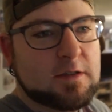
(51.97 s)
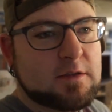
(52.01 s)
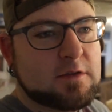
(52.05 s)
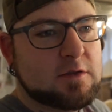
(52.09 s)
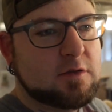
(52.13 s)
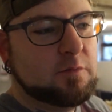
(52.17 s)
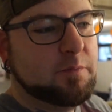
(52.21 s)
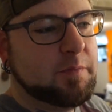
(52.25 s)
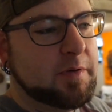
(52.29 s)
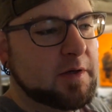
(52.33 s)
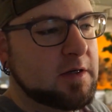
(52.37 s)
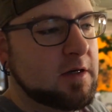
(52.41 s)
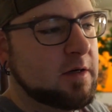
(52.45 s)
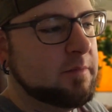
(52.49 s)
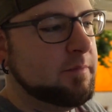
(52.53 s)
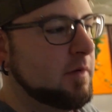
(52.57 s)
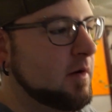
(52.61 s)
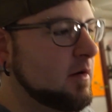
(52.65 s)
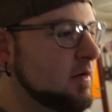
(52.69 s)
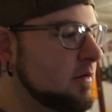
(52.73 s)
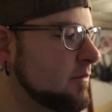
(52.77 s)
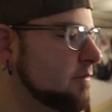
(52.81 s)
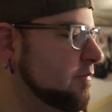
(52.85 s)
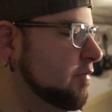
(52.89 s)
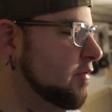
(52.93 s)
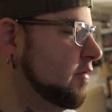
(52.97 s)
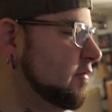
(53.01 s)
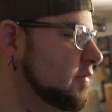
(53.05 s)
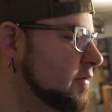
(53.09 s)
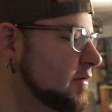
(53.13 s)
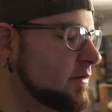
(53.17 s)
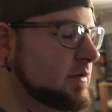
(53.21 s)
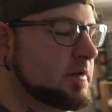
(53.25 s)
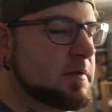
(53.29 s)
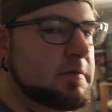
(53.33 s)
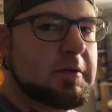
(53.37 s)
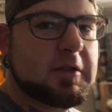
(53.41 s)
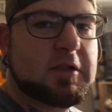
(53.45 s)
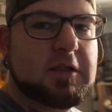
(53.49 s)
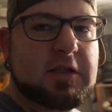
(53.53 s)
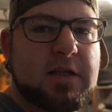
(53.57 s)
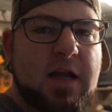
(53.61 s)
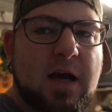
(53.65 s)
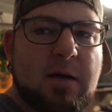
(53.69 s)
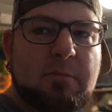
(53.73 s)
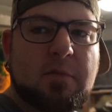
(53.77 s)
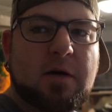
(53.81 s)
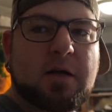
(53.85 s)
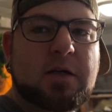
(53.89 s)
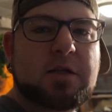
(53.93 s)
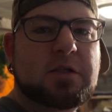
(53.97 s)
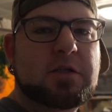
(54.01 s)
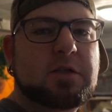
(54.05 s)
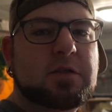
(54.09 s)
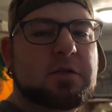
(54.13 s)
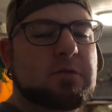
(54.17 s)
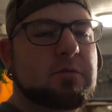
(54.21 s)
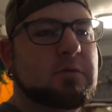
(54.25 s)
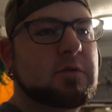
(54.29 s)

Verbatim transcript: to pick up our produce, which is not much.